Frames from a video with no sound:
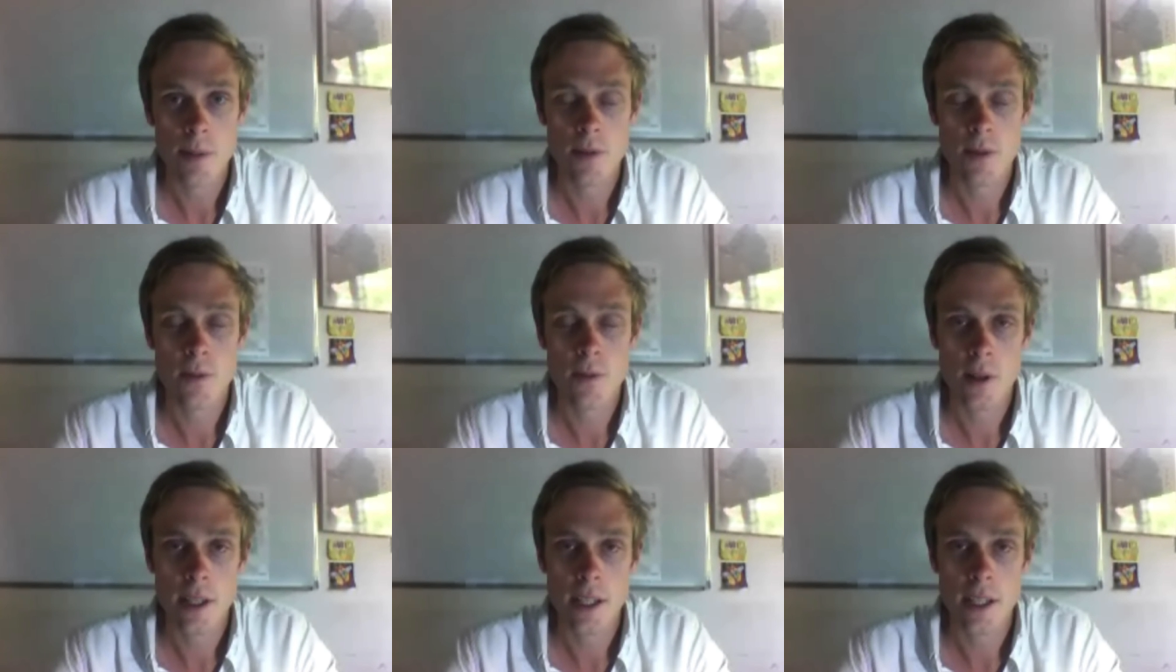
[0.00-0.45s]

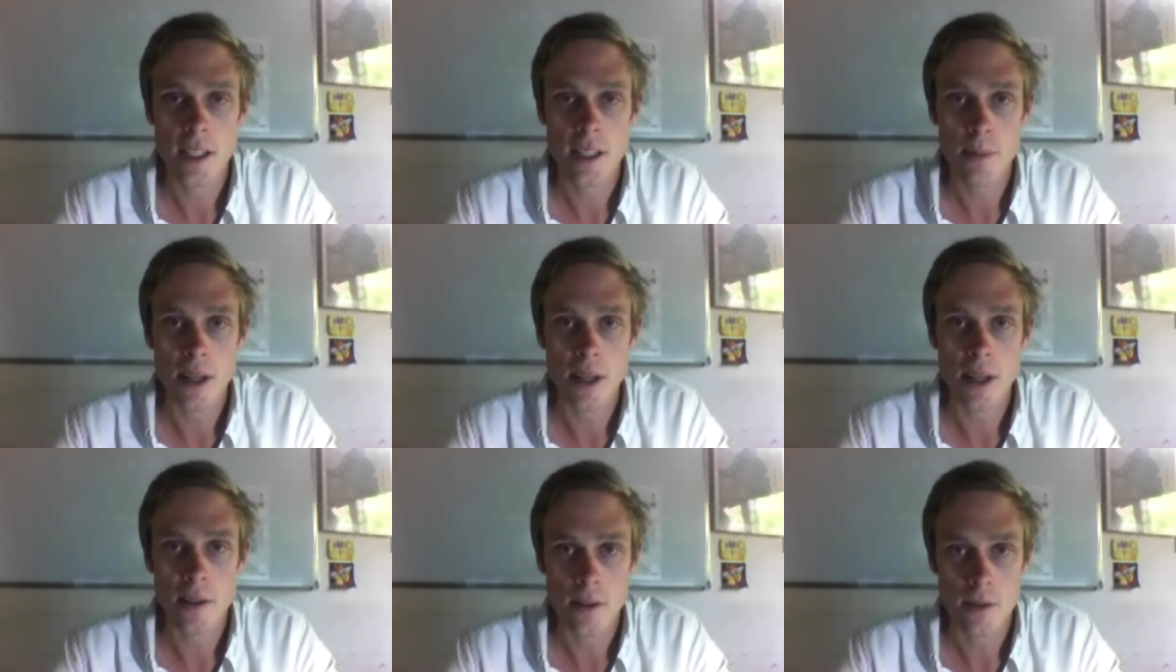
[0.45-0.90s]
before
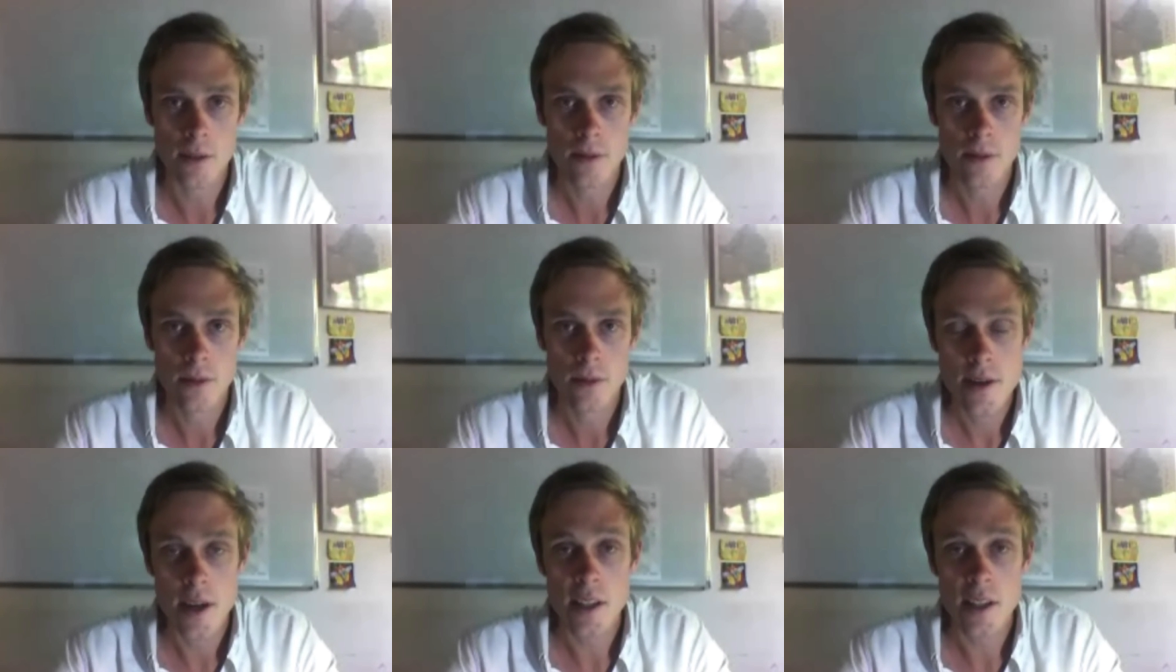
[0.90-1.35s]
getting
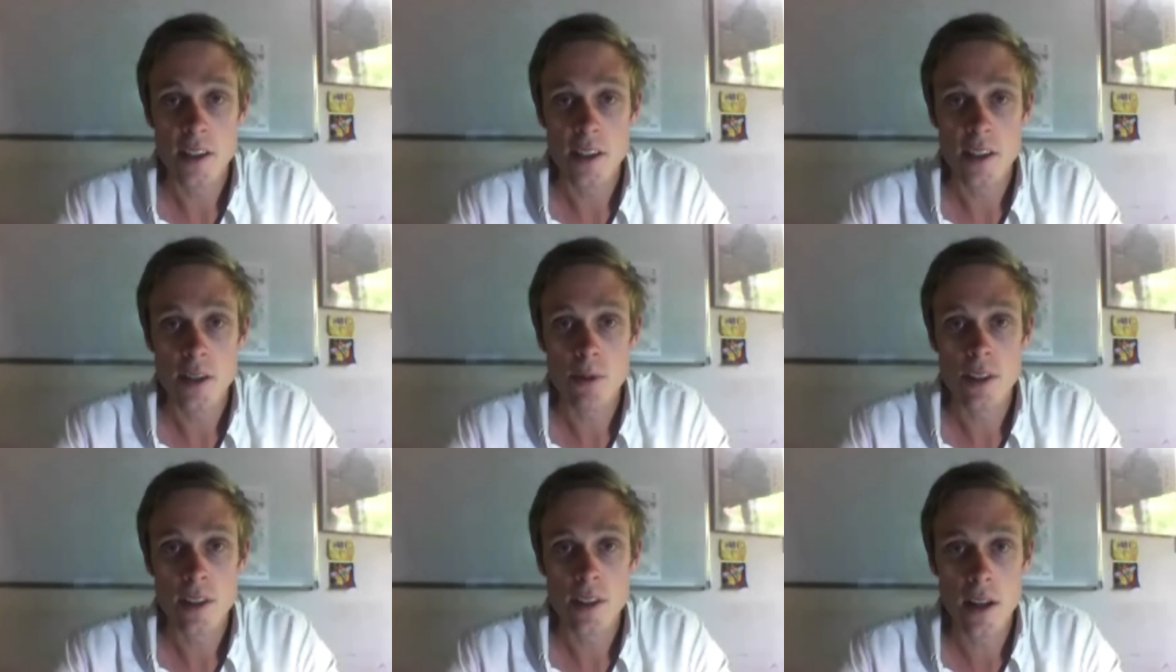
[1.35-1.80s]
better.
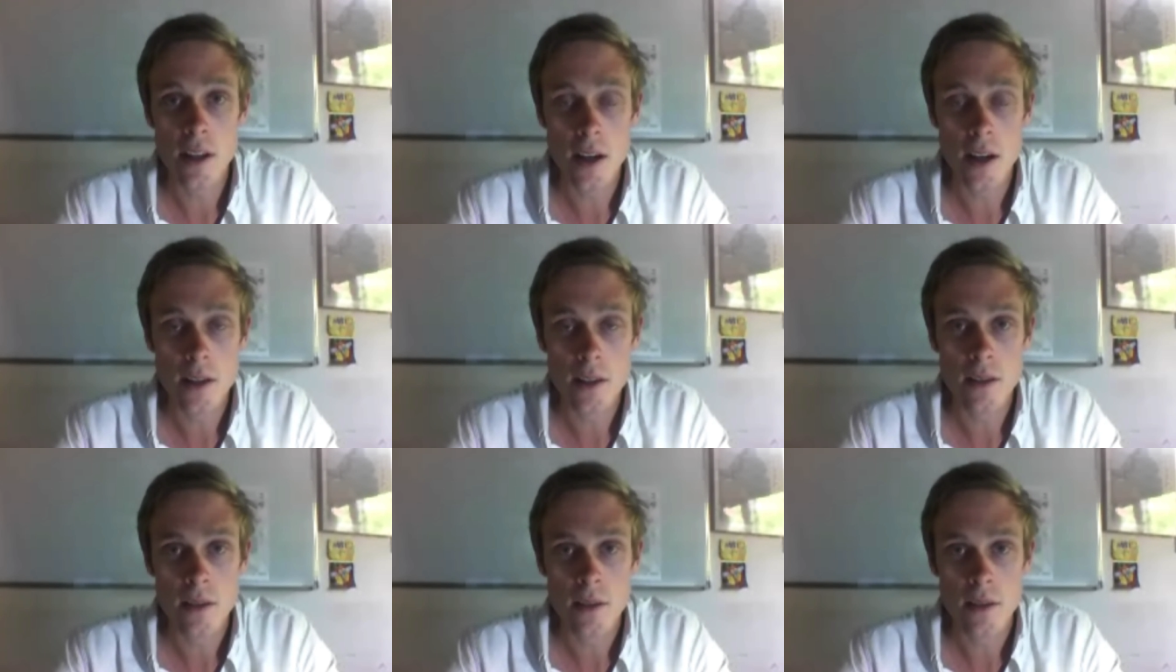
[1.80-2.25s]
As a
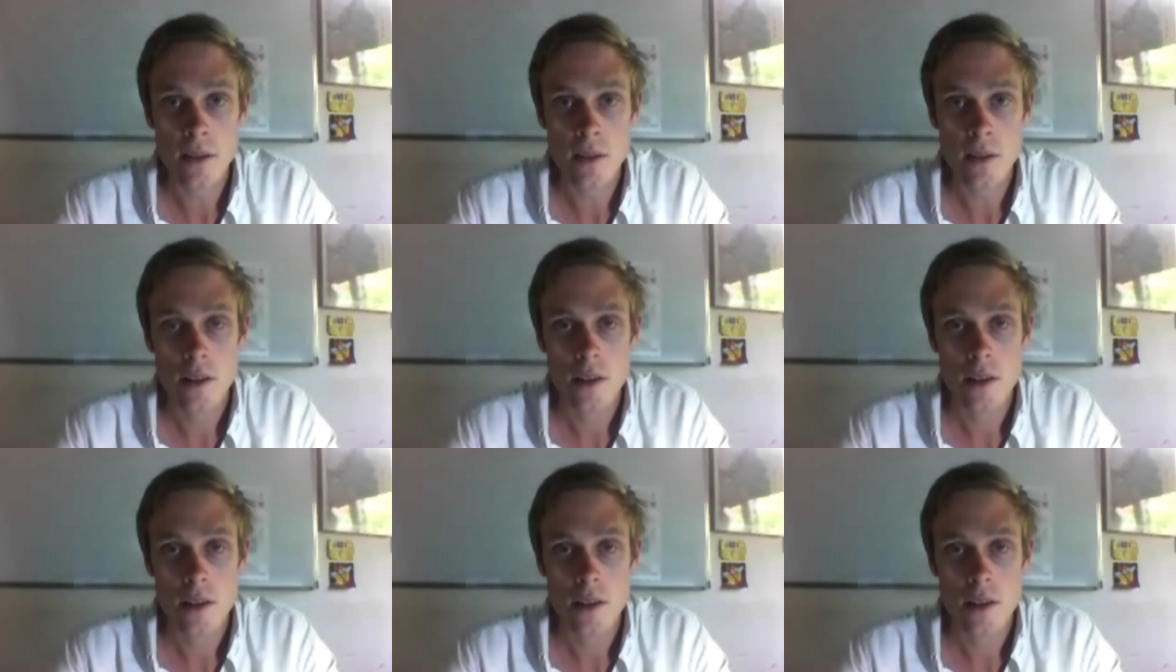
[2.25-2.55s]
result,